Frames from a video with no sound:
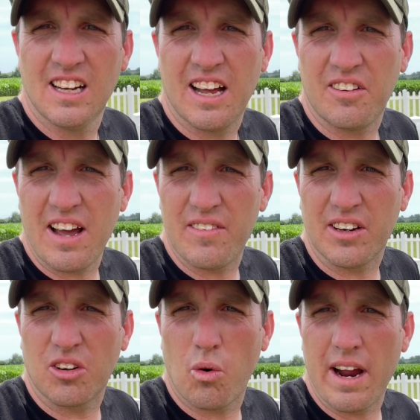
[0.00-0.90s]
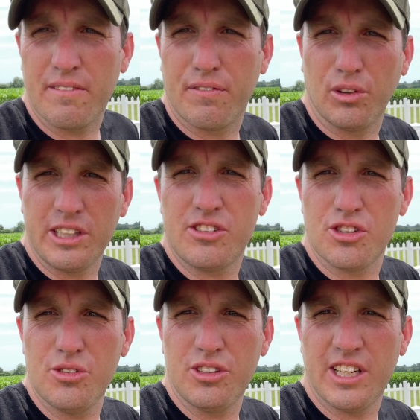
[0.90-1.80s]
don't have it quite fully
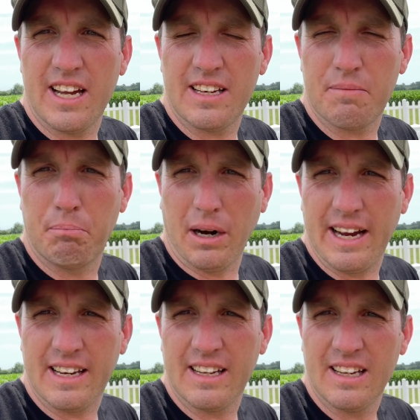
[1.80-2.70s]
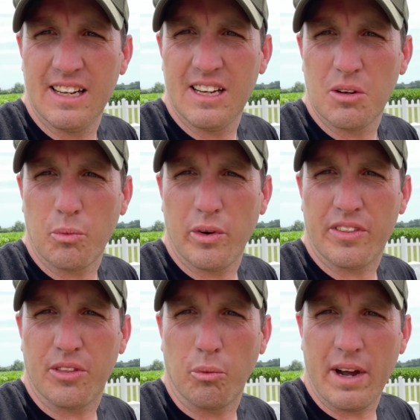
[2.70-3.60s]
tuned yet, but
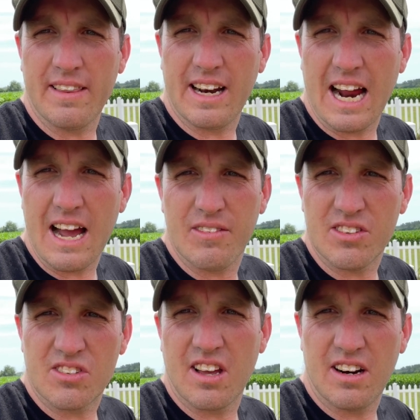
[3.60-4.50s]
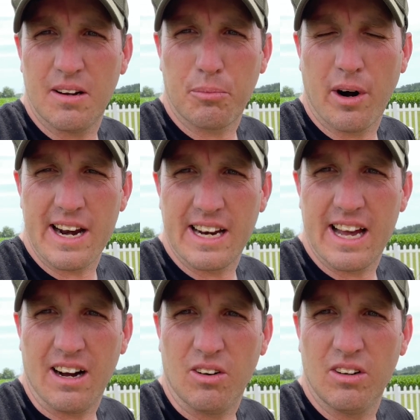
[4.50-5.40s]
with the way that I have it set up right
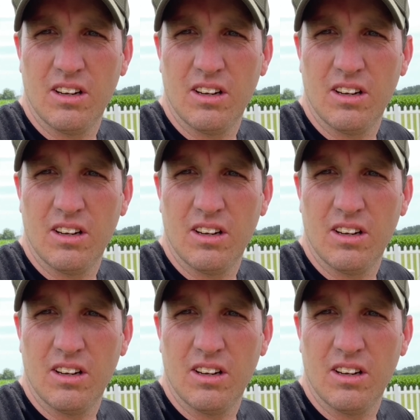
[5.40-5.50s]
now,